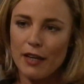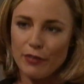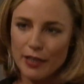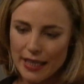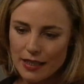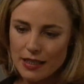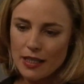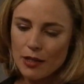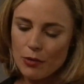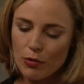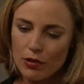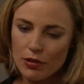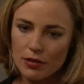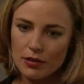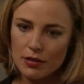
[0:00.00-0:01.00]
If it gets any
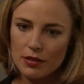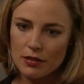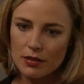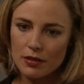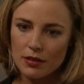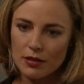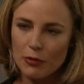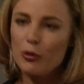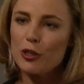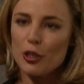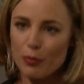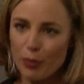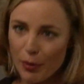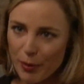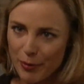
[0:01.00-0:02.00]
worse,
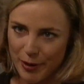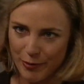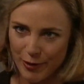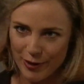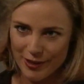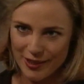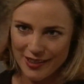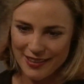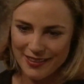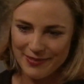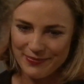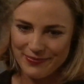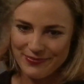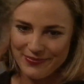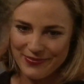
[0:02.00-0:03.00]
which it probably won't,
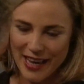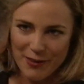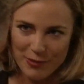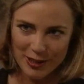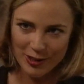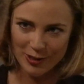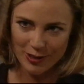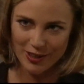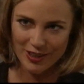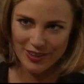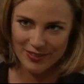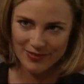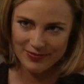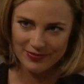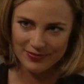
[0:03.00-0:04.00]
I will talk to
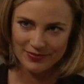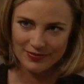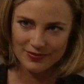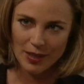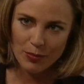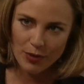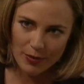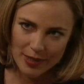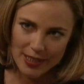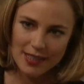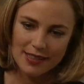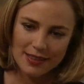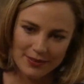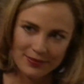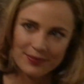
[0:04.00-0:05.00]
you. Promise.